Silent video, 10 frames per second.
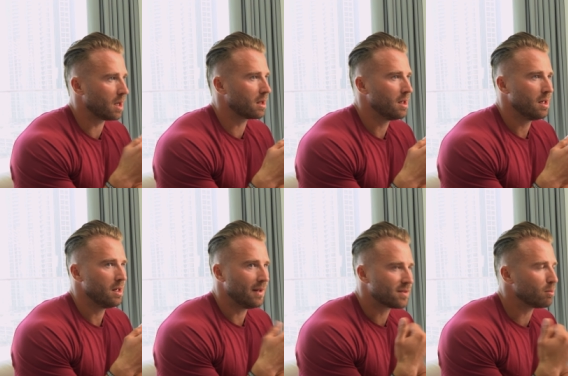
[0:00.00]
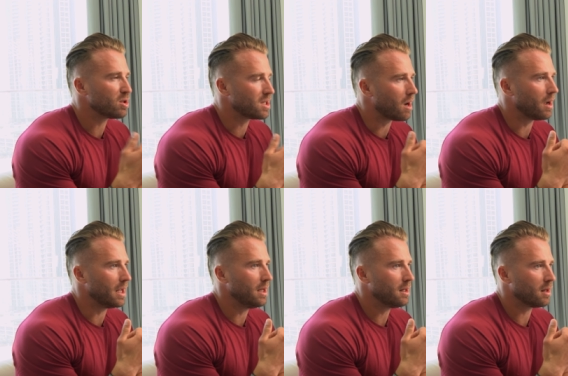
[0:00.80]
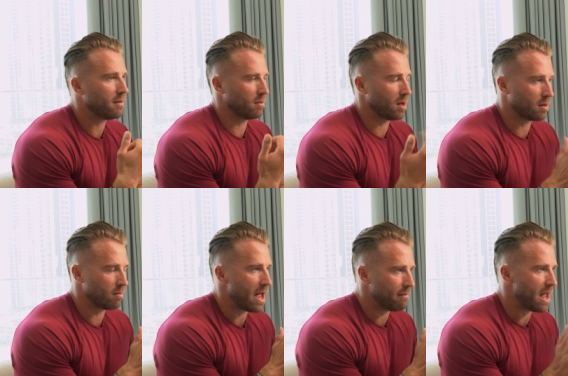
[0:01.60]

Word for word: Like if someone died, like like